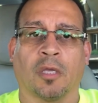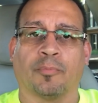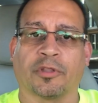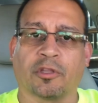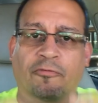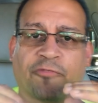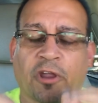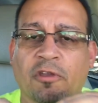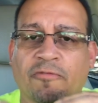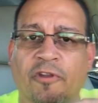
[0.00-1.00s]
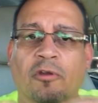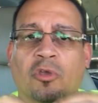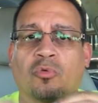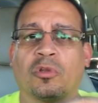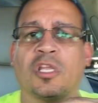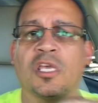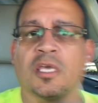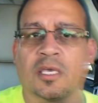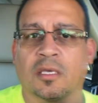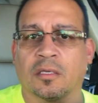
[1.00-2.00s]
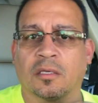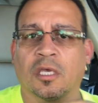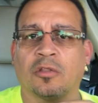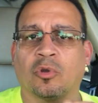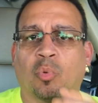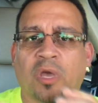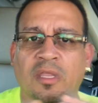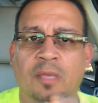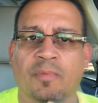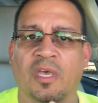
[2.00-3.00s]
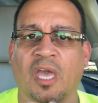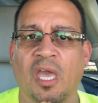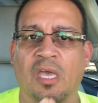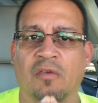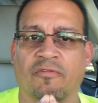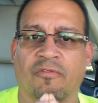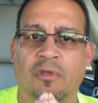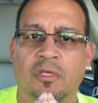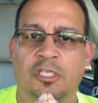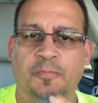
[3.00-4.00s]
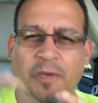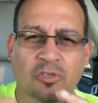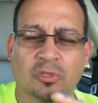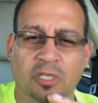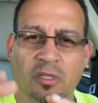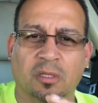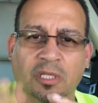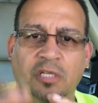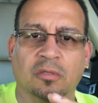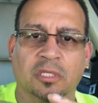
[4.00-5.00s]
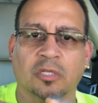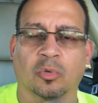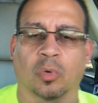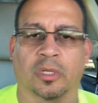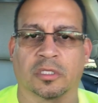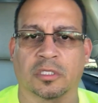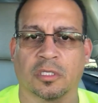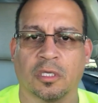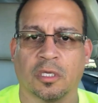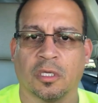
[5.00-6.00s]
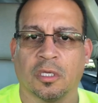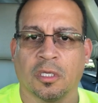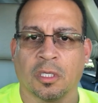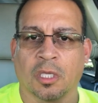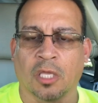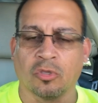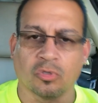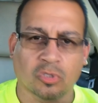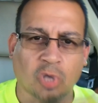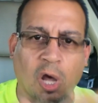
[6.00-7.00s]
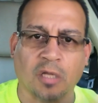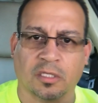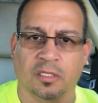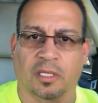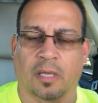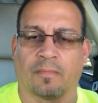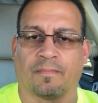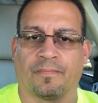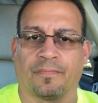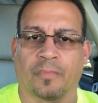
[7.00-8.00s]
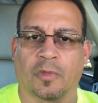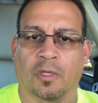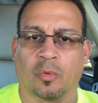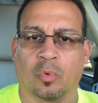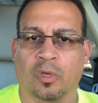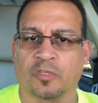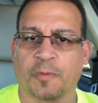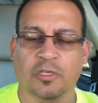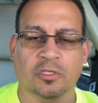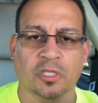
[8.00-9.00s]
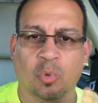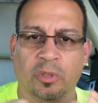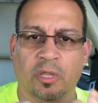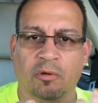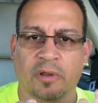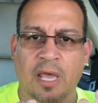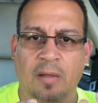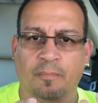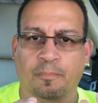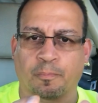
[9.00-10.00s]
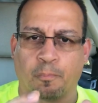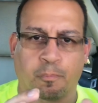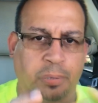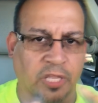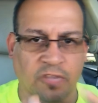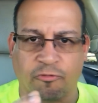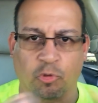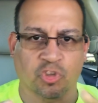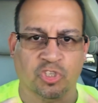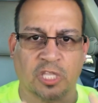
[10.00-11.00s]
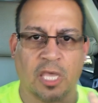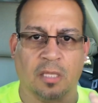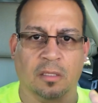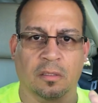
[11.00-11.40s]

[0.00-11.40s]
But they're very, very unique in the way they behave, especially the little ones. And you talk to them, especially when they're in that playful state.